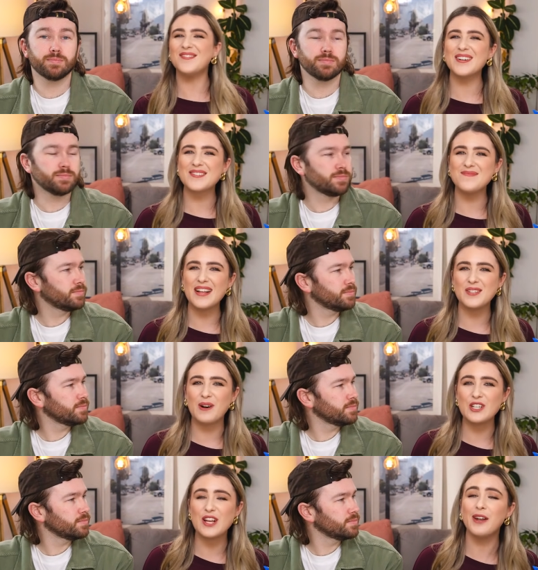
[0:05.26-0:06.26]
Speaker 1: welcome back to
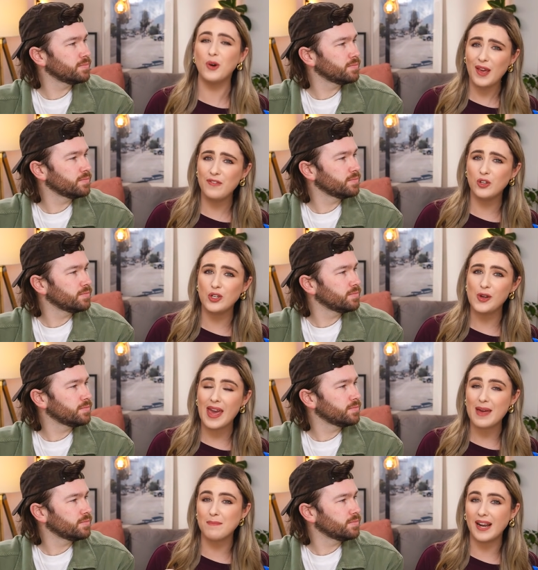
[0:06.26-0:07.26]
our channel. If you're new
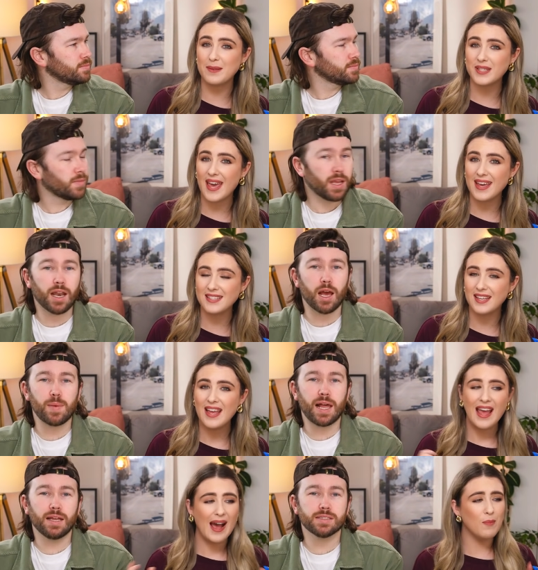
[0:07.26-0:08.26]
here, my name's Kate.
Speaker 2: And
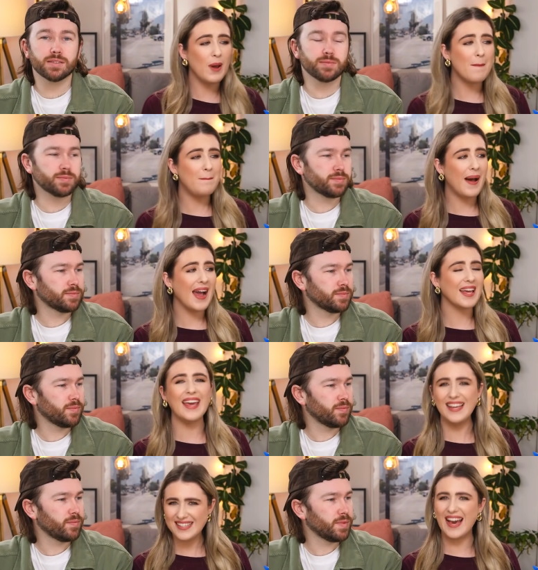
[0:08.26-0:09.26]
I'm Alex. And we are
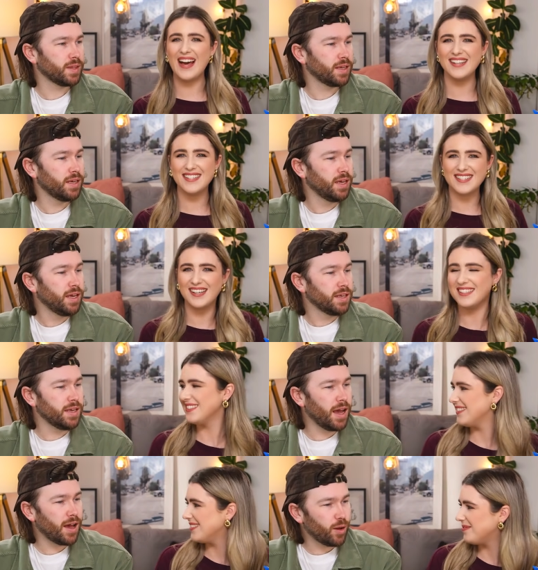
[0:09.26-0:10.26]
back in Canada.
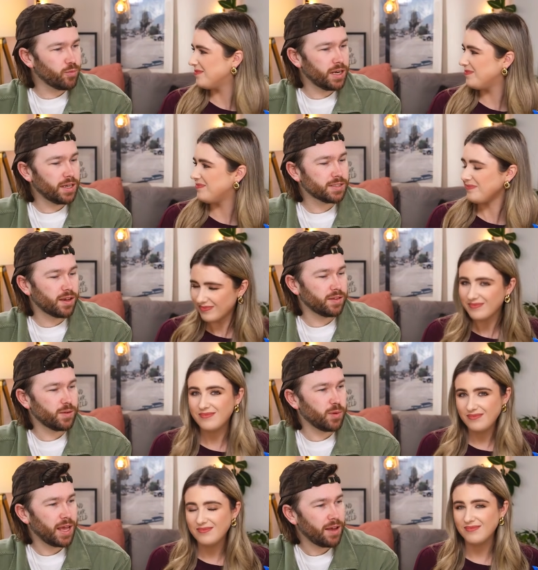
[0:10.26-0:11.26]
Yeah, I'm really
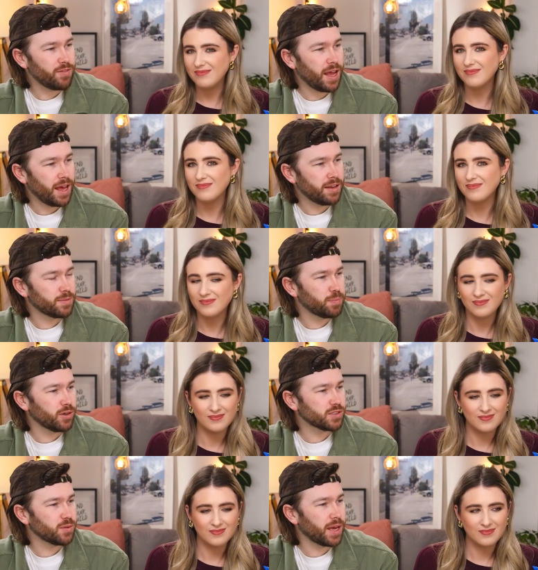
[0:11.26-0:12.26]
excited. We haven't had a
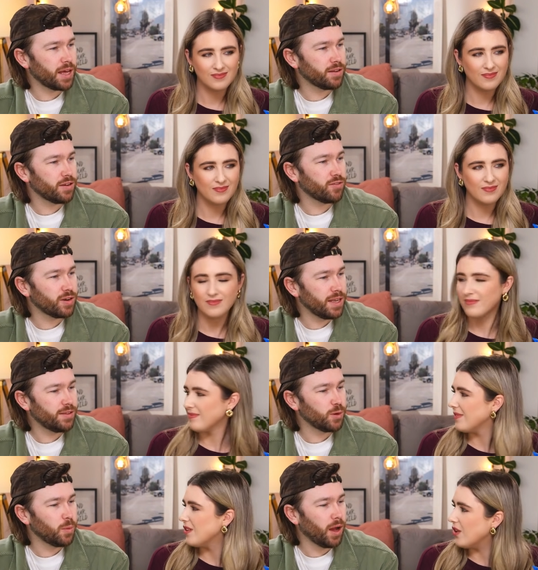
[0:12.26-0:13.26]
box from Canada for a
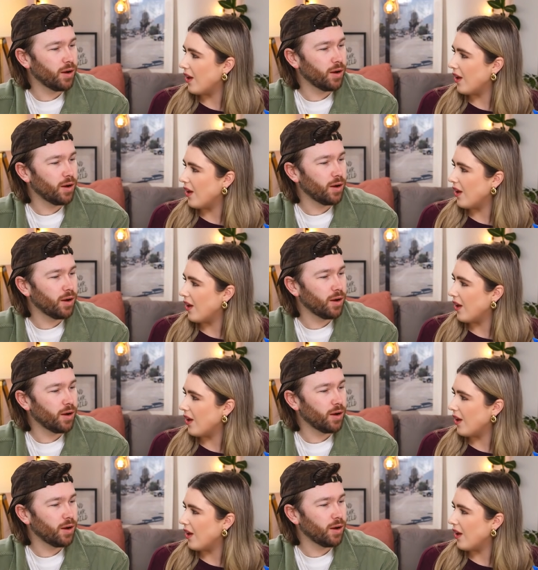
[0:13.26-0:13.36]
little while.